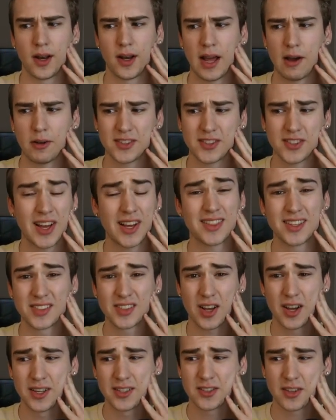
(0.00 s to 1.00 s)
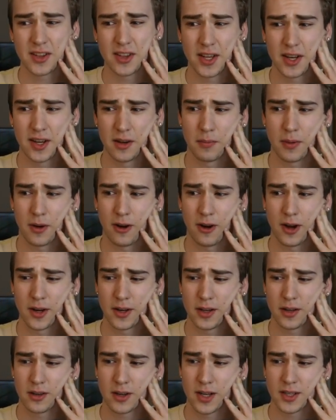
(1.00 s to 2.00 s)
Now he's got this isolated pawn
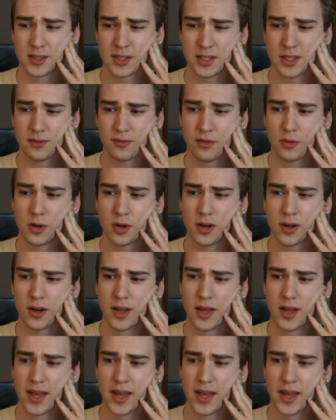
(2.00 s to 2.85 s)
here on d4,